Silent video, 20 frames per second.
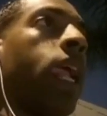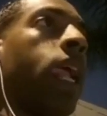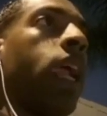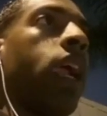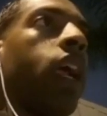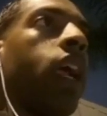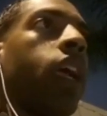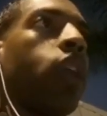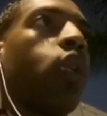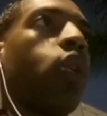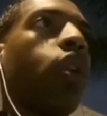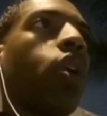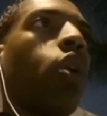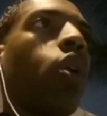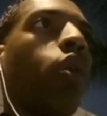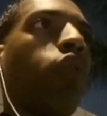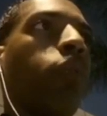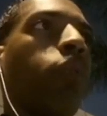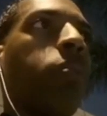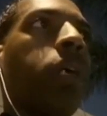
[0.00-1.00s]
You can go
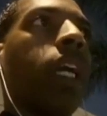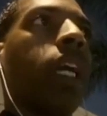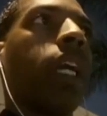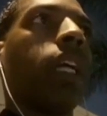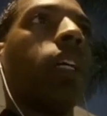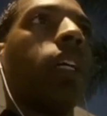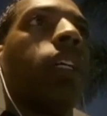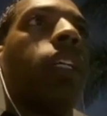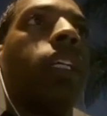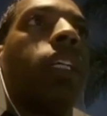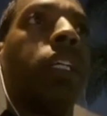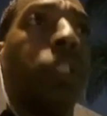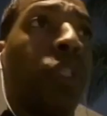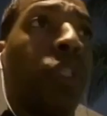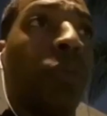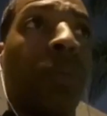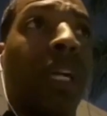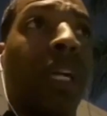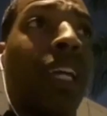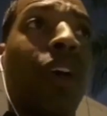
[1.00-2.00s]
from being hood to
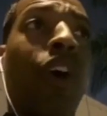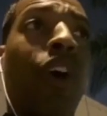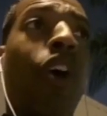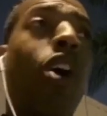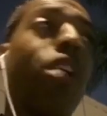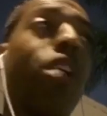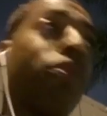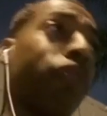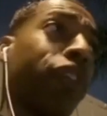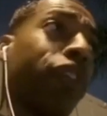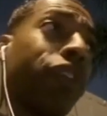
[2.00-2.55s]
being Harvard.